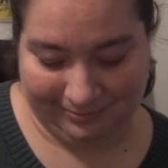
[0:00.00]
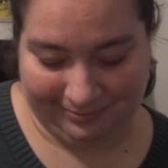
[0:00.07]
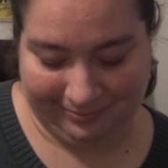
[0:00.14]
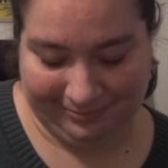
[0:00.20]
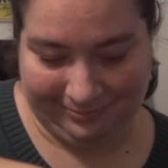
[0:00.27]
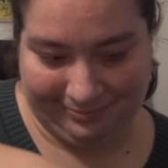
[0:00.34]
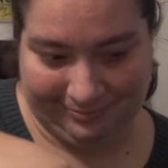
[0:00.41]

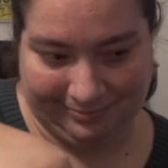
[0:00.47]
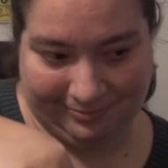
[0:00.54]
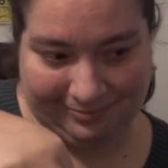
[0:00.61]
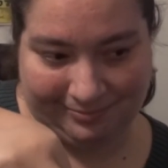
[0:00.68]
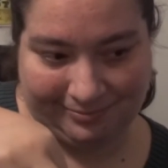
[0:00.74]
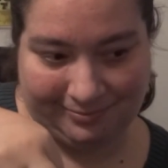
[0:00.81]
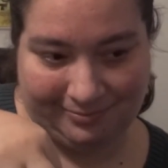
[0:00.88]

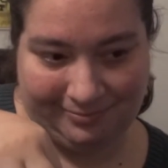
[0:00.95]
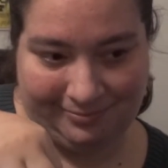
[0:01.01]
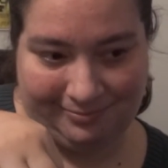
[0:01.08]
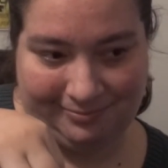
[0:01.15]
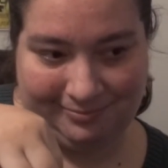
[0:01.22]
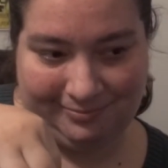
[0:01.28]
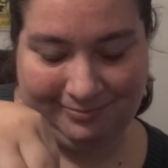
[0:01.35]

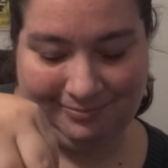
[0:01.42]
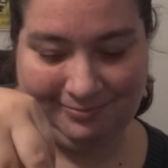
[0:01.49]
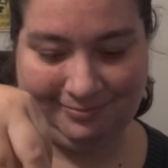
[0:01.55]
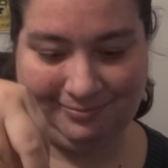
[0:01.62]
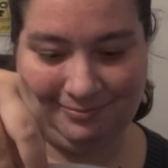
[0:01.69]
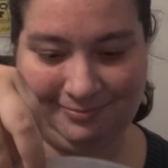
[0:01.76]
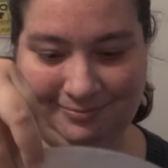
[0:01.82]

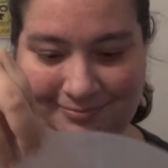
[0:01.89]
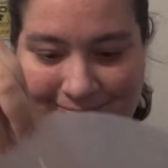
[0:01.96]
Nothing is said.